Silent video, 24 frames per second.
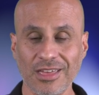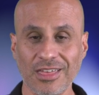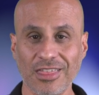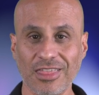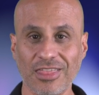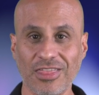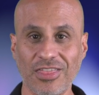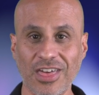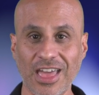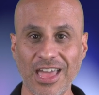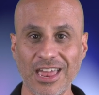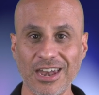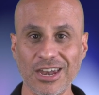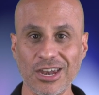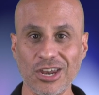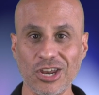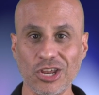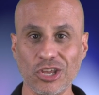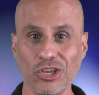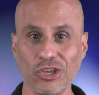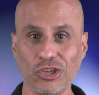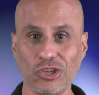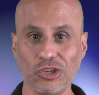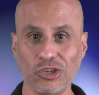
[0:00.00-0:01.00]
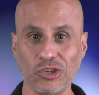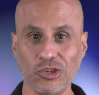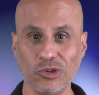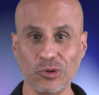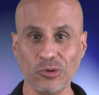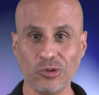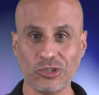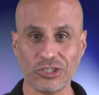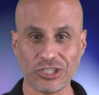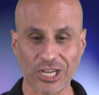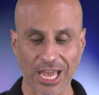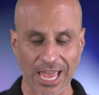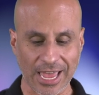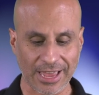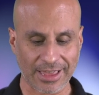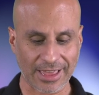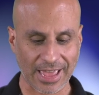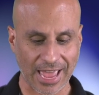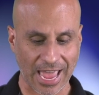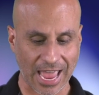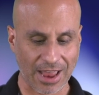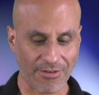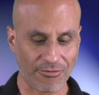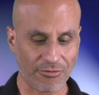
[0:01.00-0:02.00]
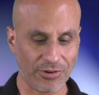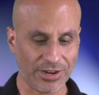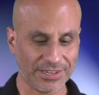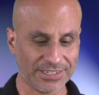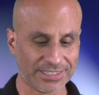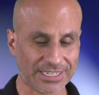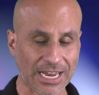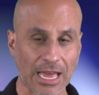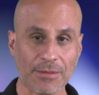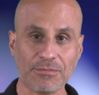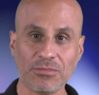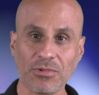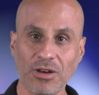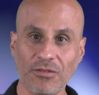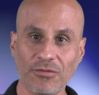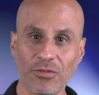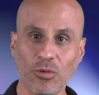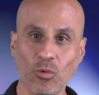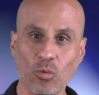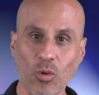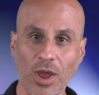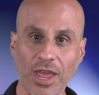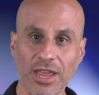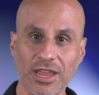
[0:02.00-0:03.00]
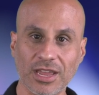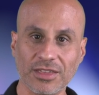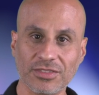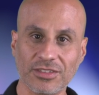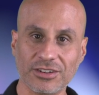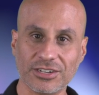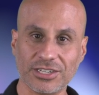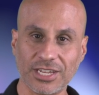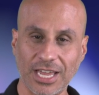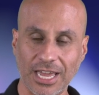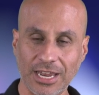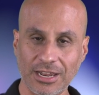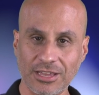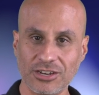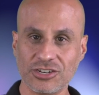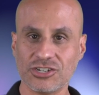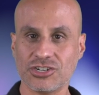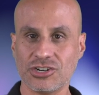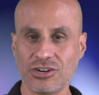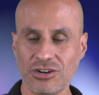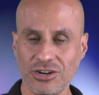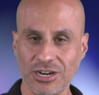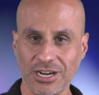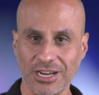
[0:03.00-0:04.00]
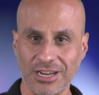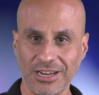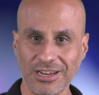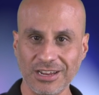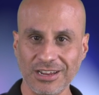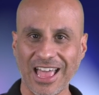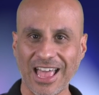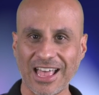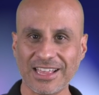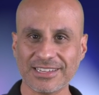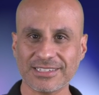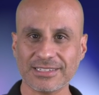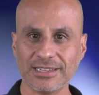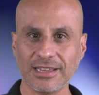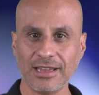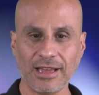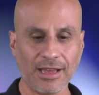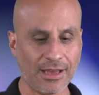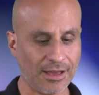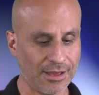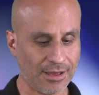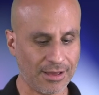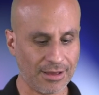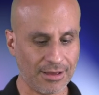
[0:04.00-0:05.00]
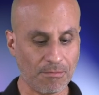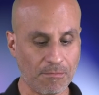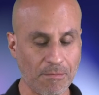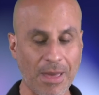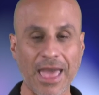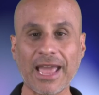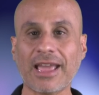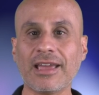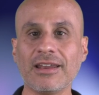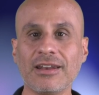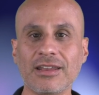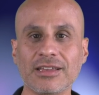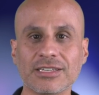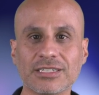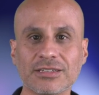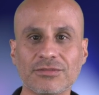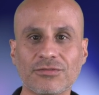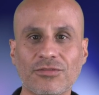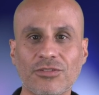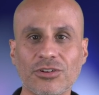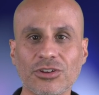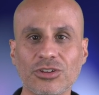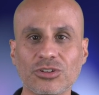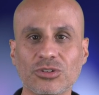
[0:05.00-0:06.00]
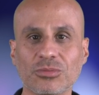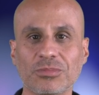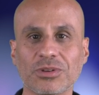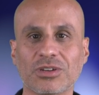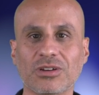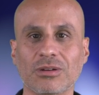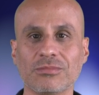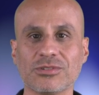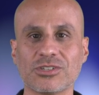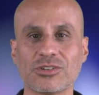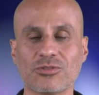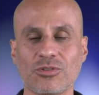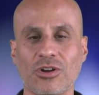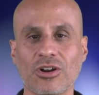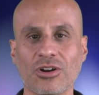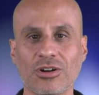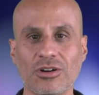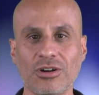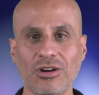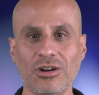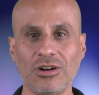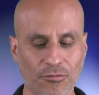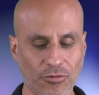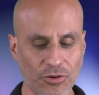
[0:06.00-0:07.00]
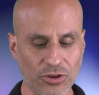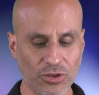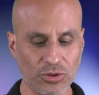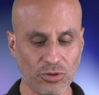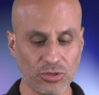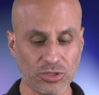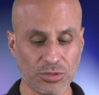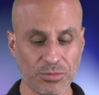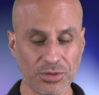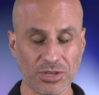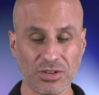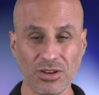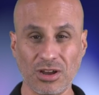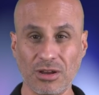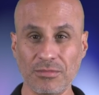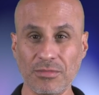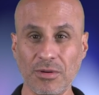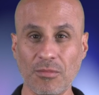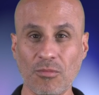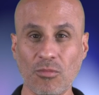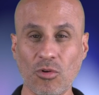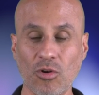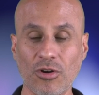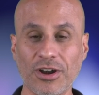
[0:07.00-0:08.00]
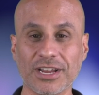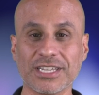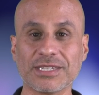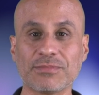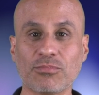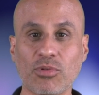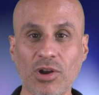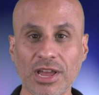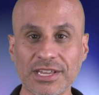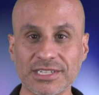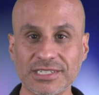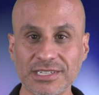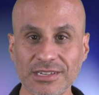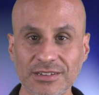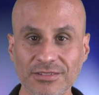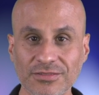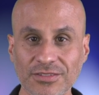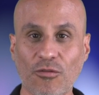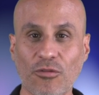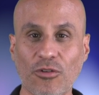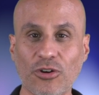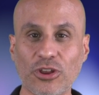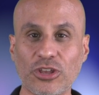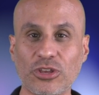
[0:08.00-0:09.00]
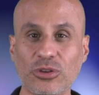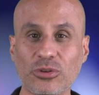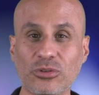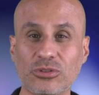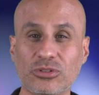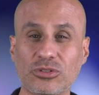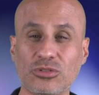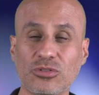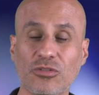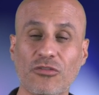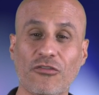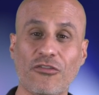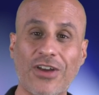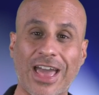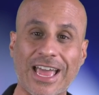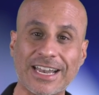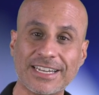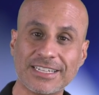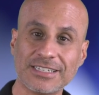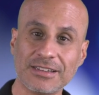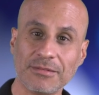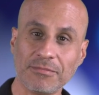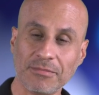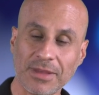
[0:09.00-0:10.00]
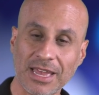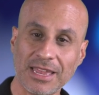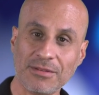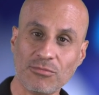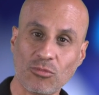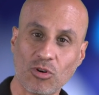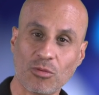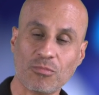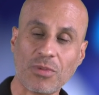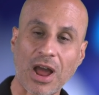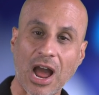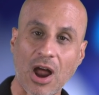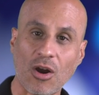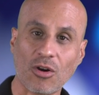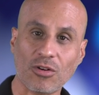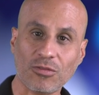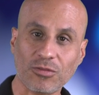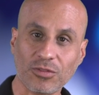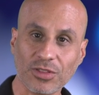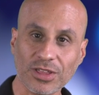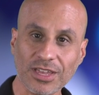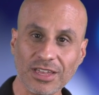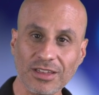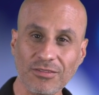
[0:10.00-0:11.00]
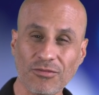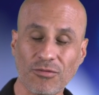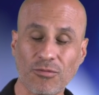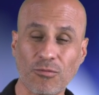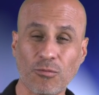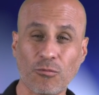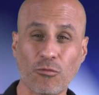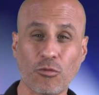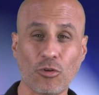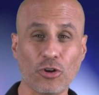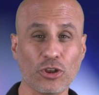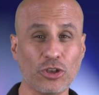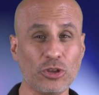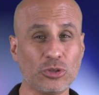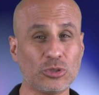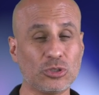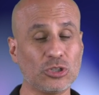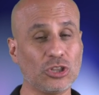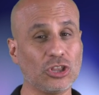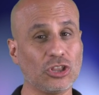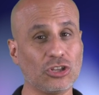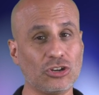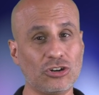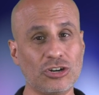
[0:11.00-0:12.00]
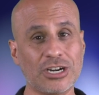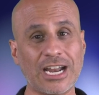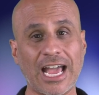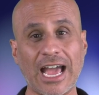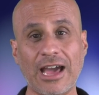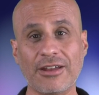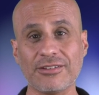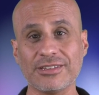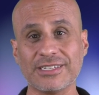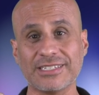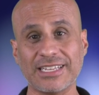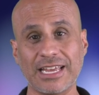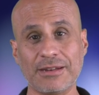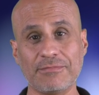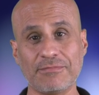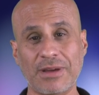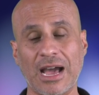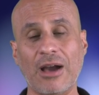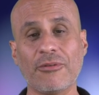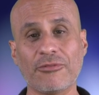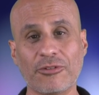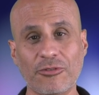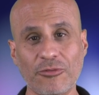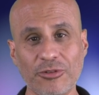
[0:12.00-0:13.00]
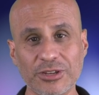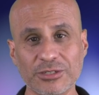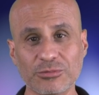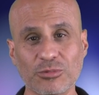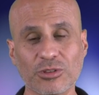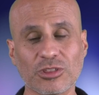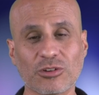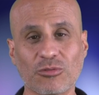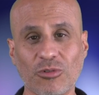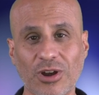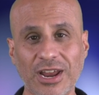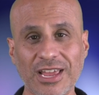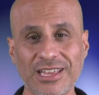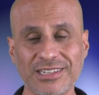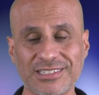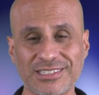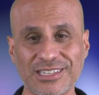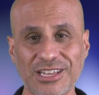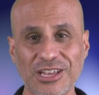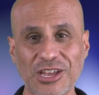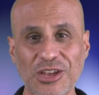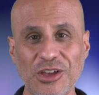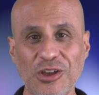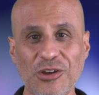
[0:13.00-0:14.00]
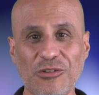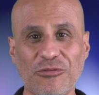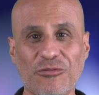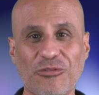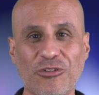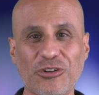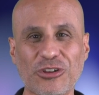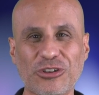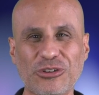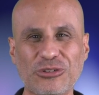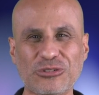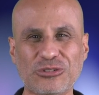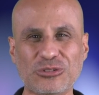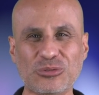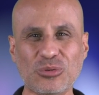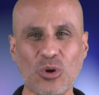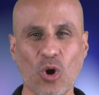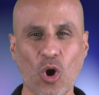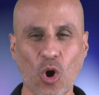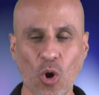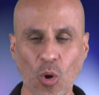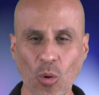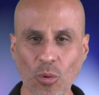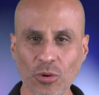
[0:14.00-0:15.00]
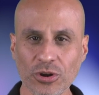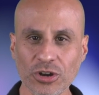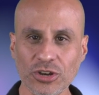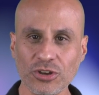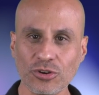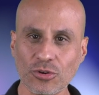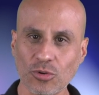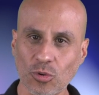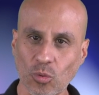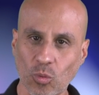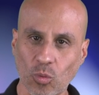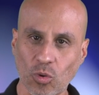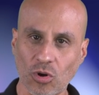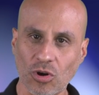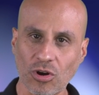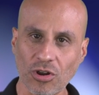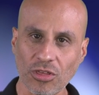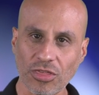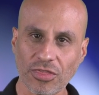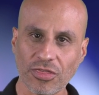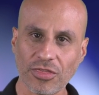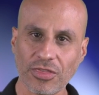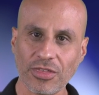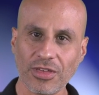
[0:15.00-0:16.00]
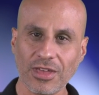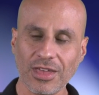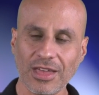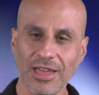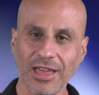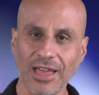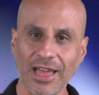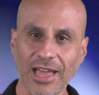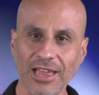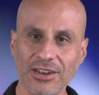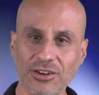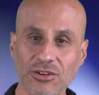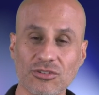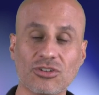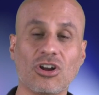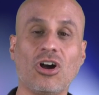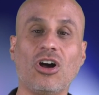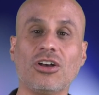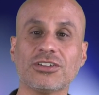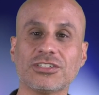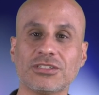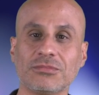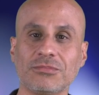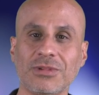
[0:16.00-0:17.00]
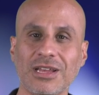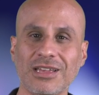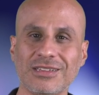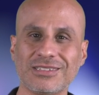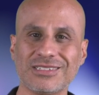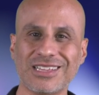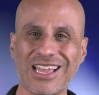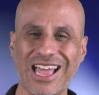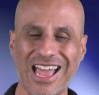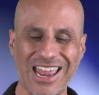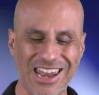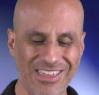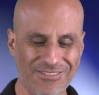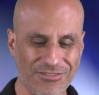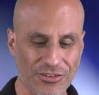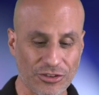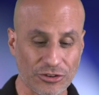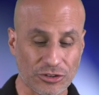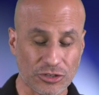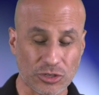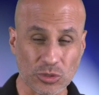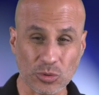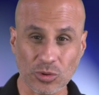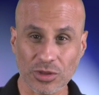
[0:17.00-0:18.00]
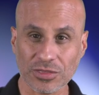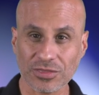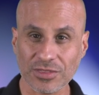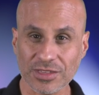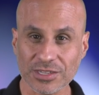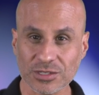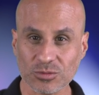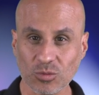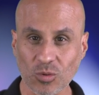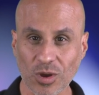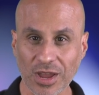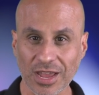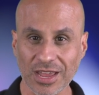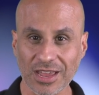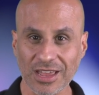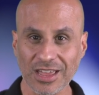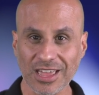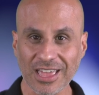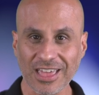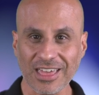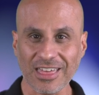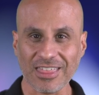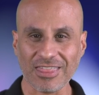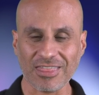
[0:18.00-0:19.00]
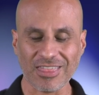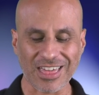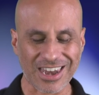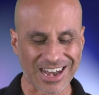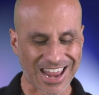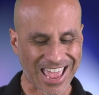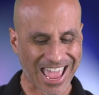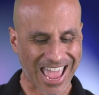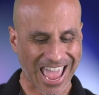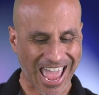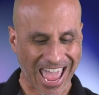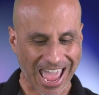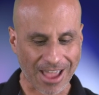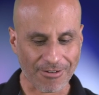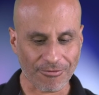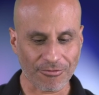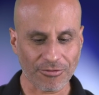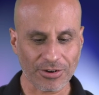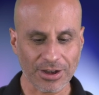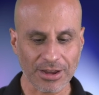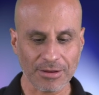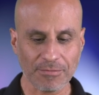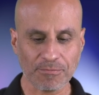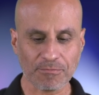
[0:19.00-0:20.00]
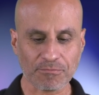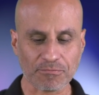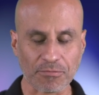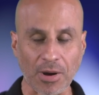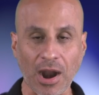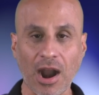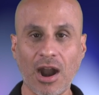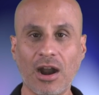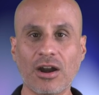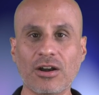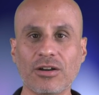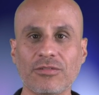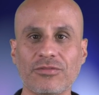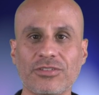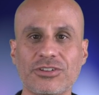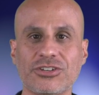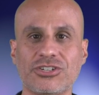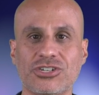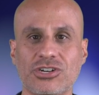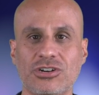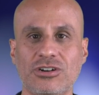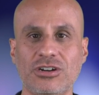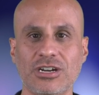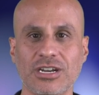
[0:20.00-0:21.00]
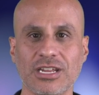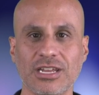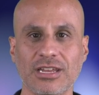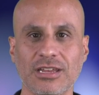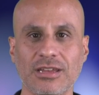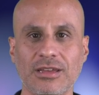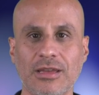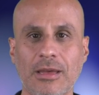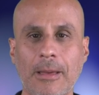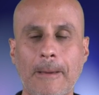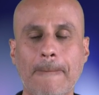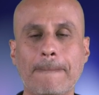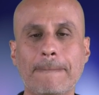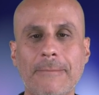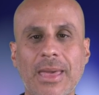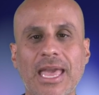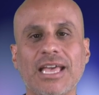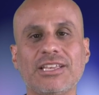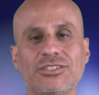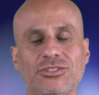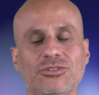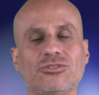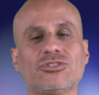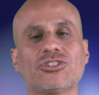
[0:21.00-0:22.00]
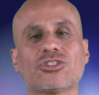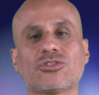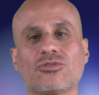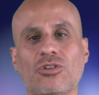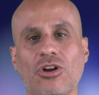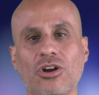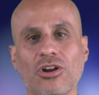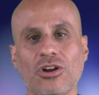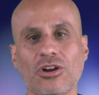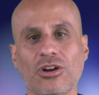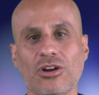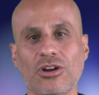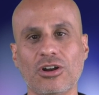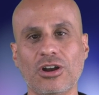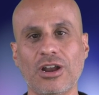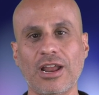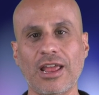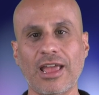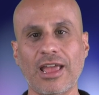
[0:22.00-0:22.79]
then you take every step of the way in the dating journey as a mechanism for you to become stronger for you to become more expressive for you to vet men more powerfully for you to learn how to set boundaries with grace, for you to own your worth and your awesomeness. And if you do it this way, then every part of the journey makes you stronger.